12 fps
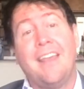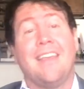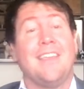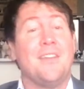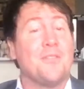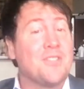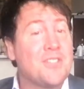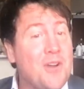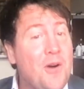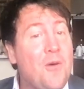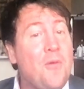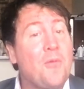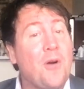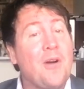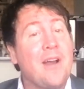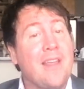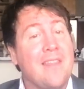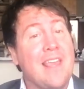You're so
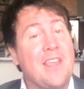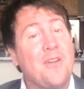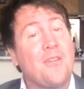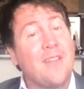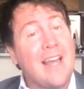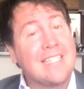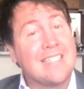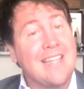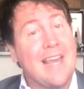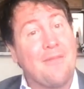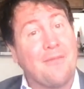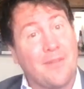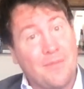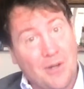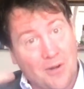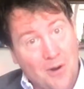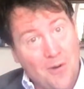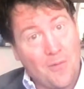worried that you're less than from
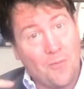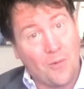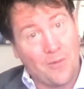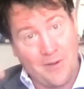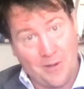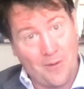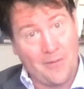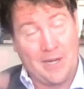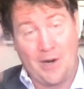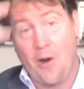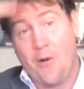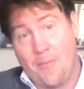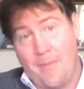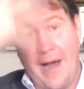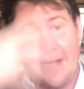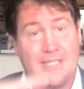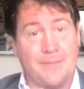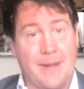your own
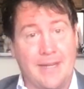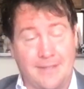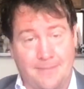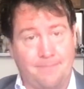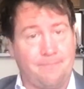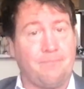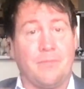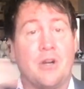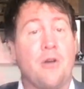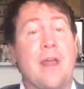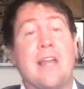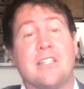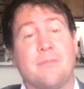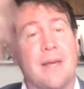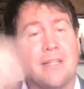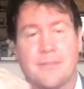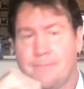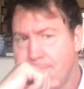mind space, your own head
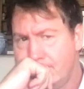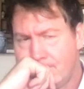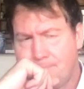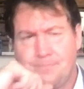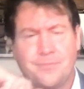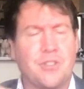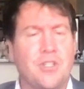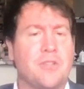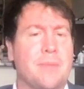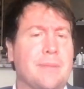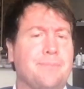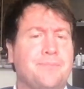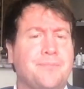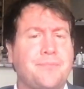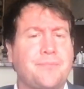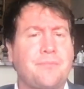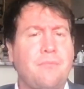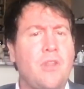space. Excuse me.
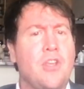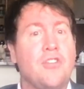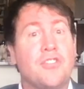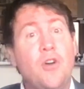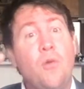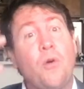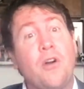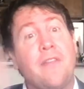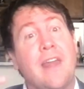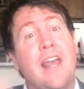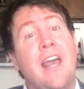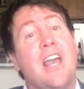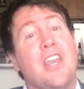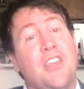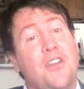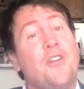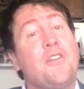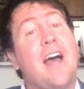You're so worried that
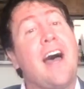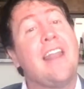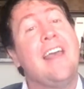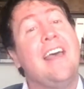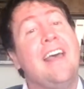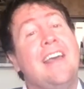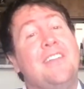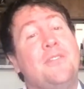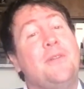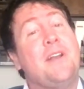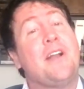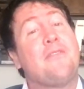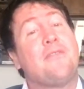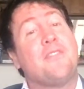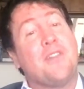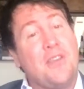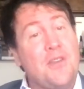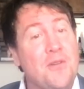you're not doing enough
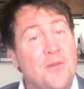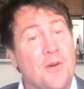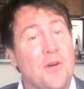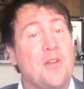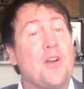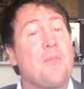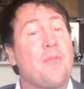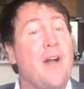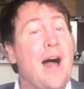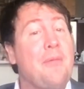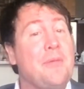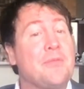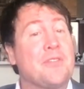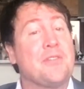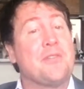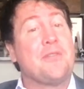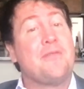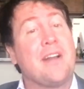for you, or your problems are
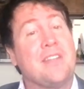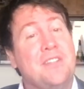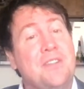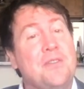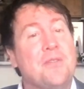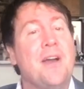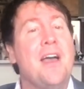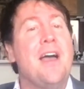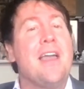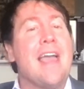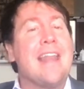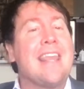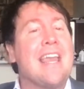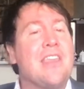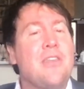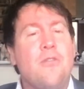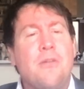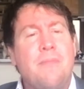going to affect you, and
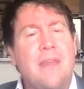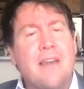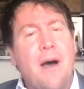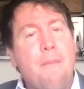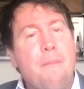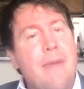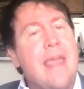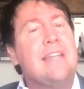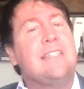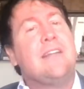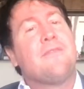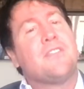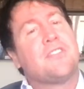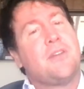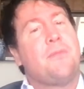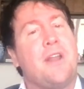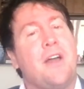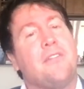yet you can be amazing for
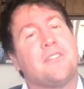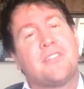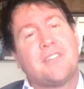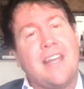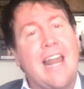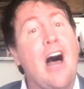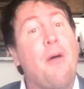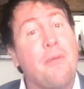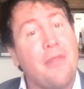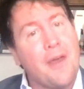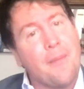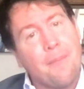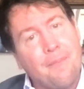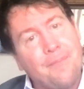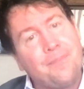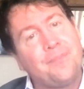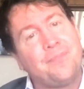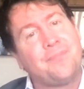someone else and help them.
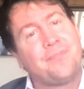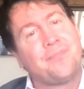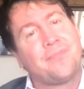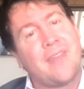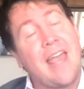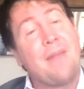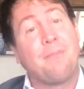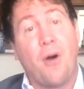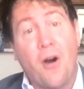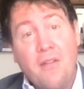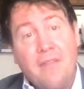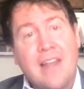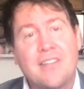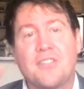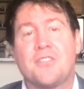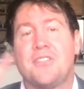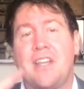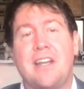And part of that is
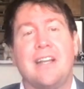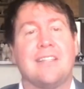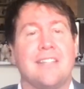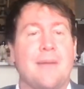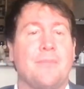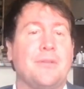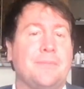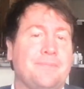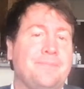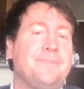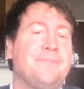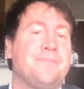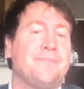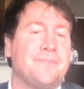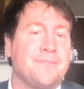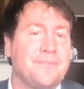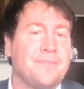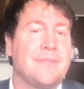also setting an example
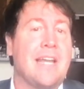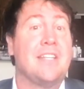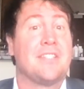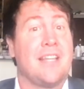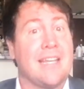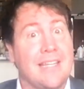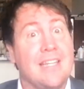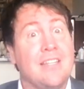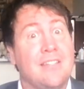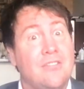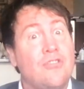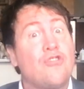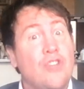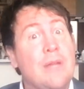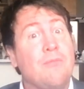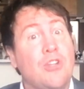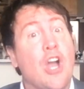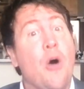and just like
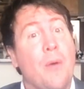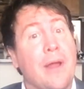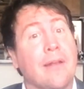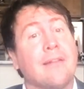keep going.